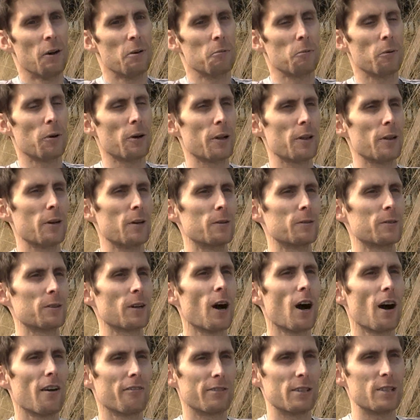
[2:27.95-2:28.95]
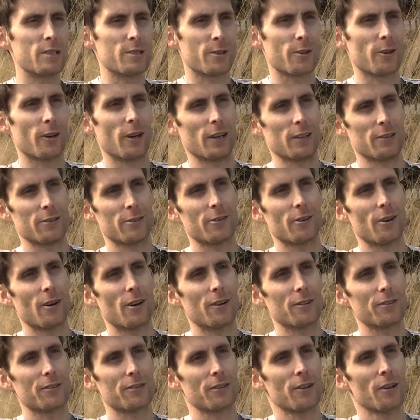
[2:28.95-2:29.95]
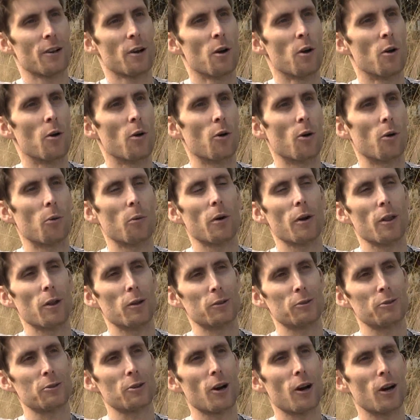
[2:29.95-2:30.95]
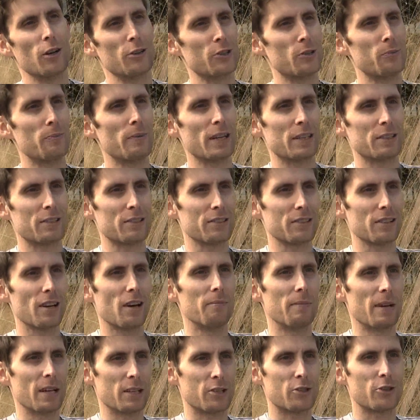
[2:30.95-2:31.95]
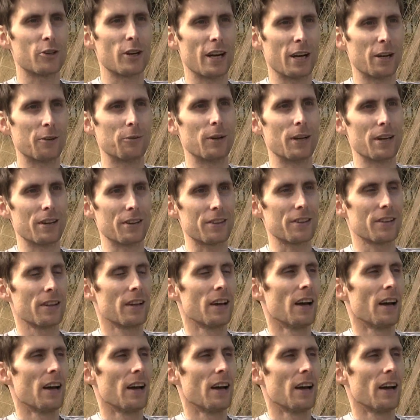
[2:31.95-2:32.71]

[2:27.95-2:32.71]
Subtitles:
one of those coffee stirring straws, or one of those straws you mix a mixed drink with,